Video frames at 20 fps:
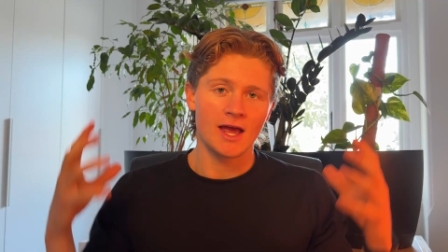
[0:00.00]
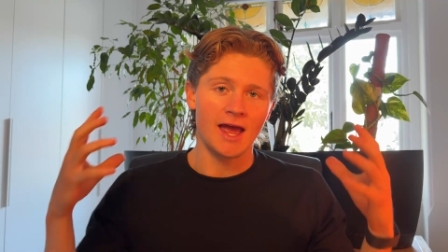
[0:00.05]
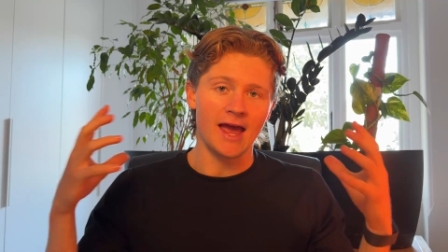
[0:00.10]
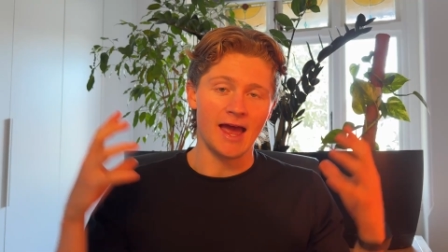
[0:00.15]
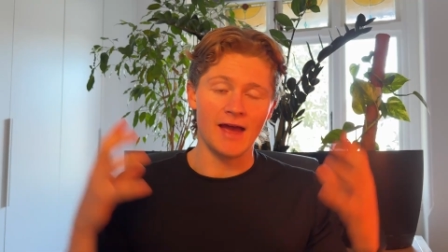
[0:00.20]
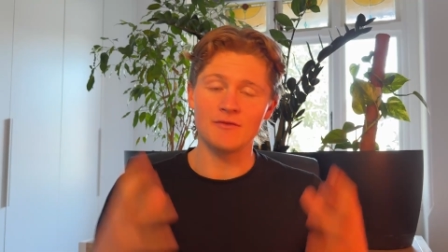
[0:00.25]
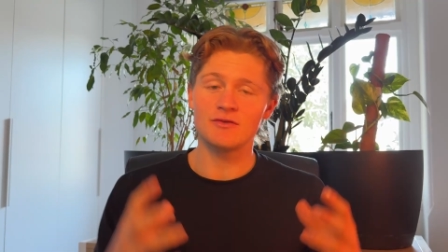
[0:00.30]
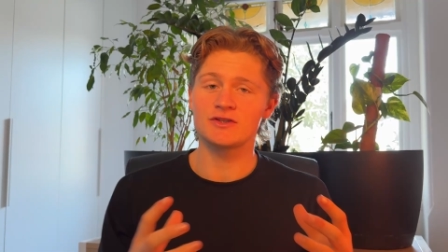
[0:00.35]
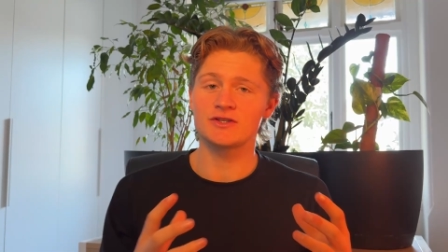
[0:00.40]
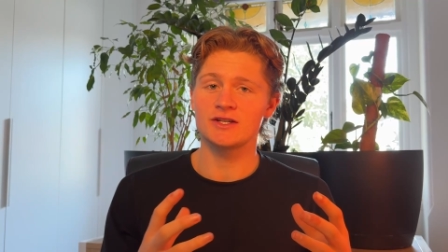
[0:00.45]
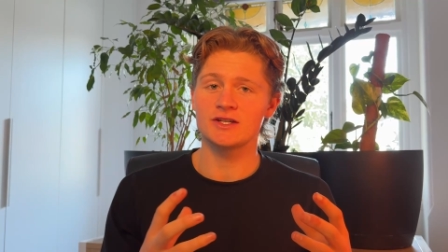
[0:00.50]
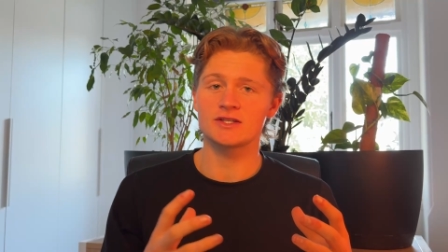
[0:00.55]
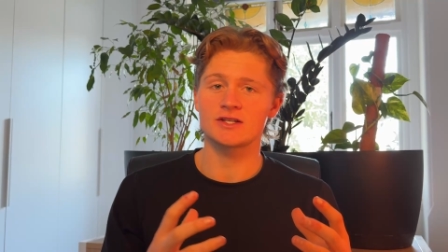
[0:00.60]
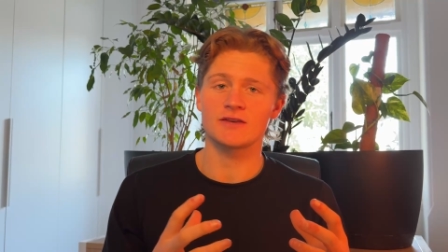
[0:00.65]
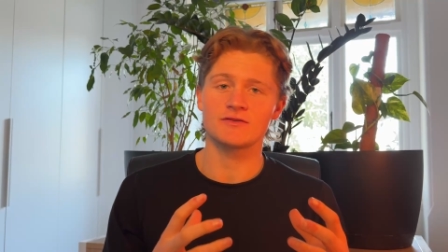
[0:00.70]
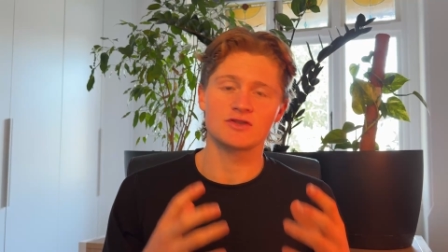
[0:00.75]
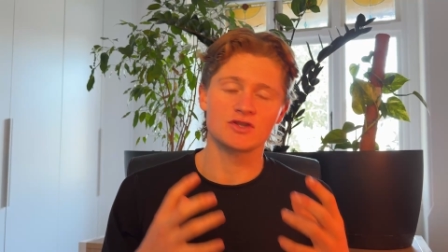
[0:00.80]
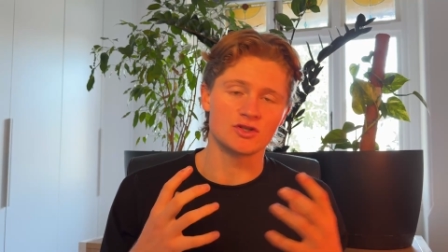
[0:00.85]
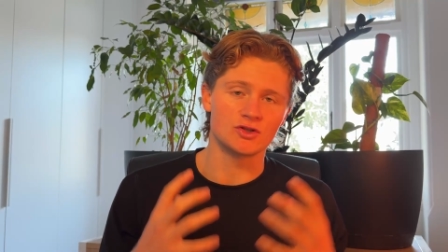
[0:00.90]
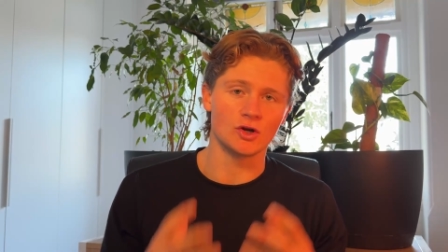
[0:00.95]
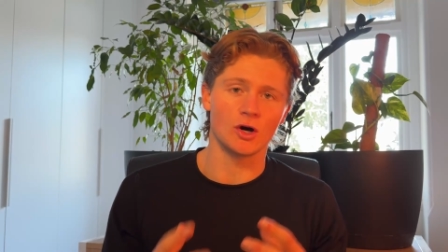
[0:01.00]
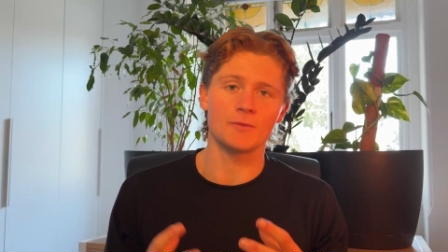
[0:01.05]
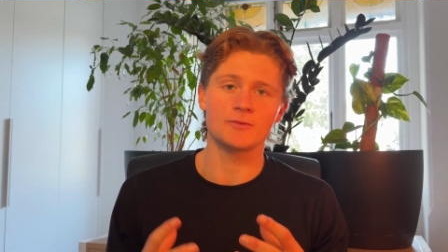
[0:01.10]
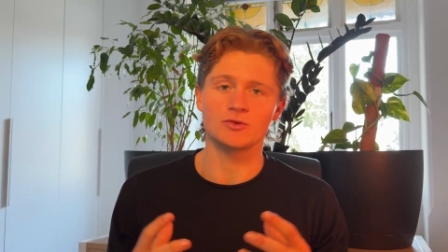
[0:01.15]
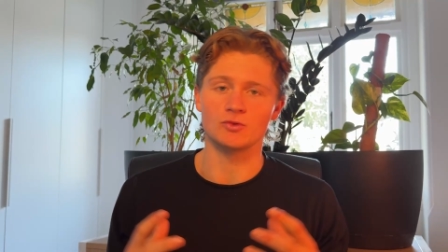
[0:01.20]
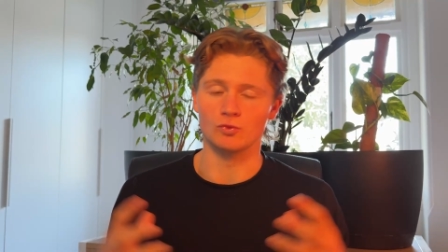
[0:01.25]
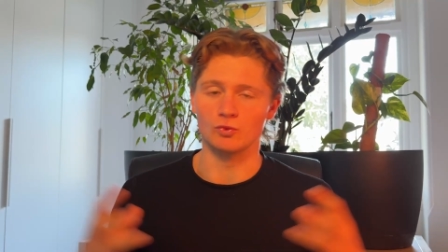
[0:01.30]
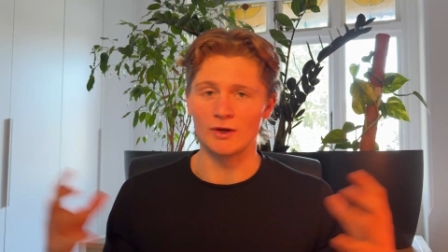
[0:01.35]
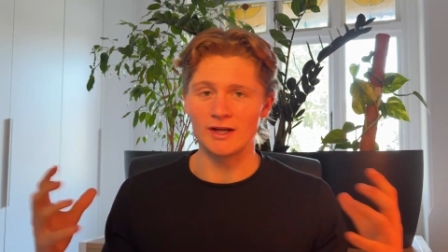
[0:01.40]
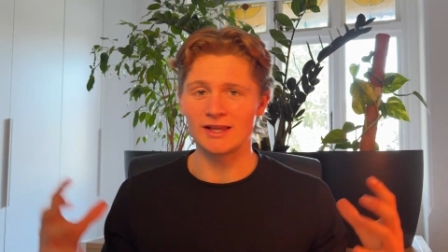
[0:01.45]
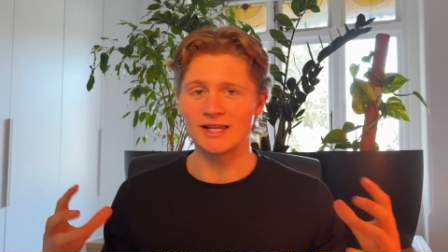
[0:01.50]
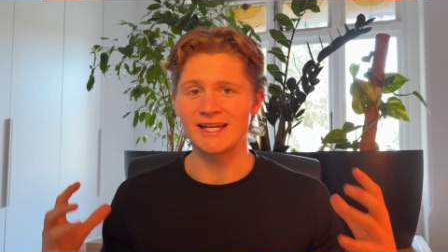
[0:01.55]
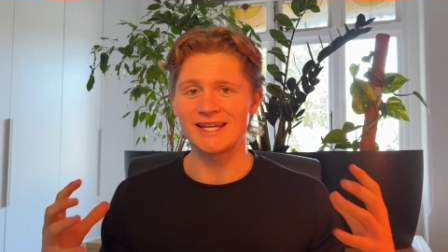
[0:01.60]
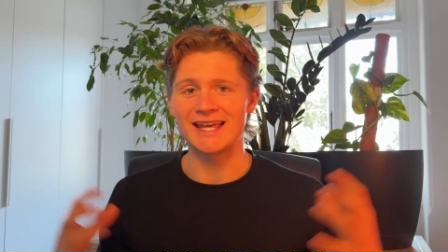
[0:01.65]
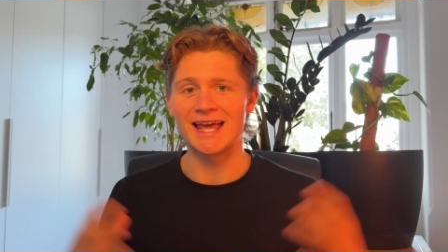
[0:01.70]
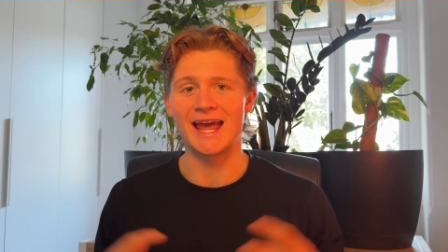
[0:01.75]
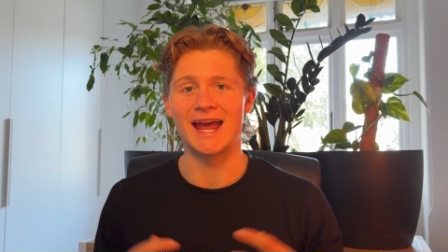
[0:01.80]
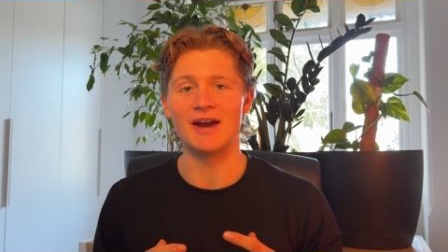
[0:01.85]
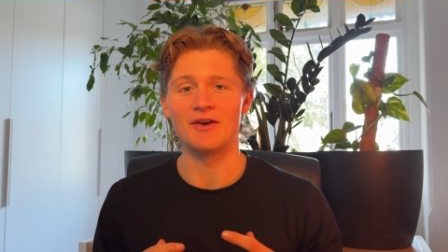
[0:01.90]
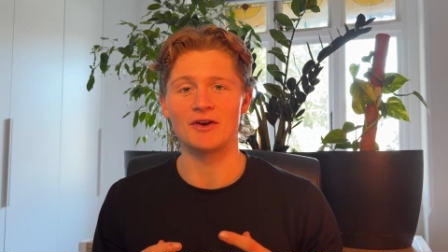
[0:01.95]
Ever since I've stopped really
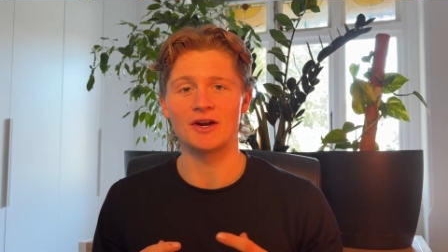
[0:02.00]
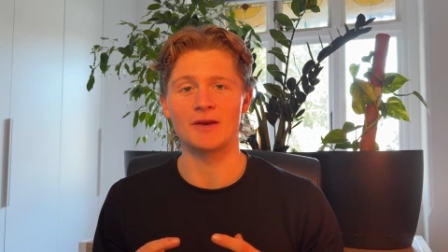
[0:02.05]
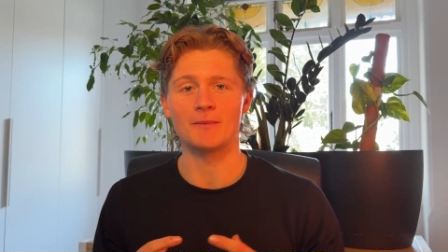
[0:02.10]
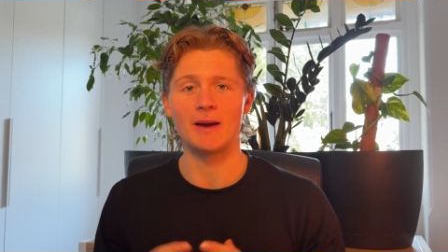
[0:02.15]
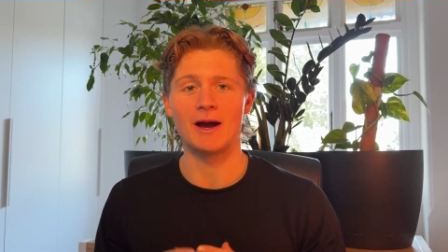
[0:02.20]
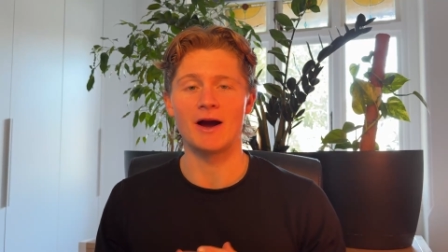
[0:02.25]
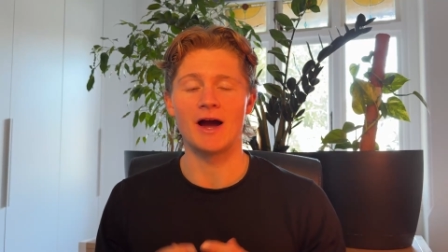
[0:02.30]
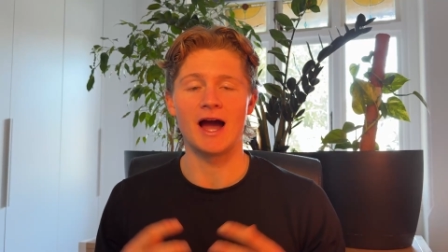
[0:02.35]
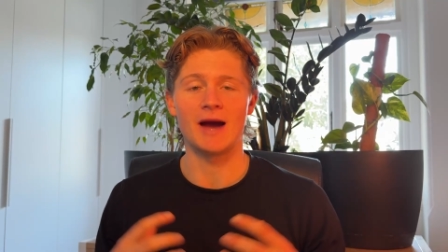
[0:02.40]
caring about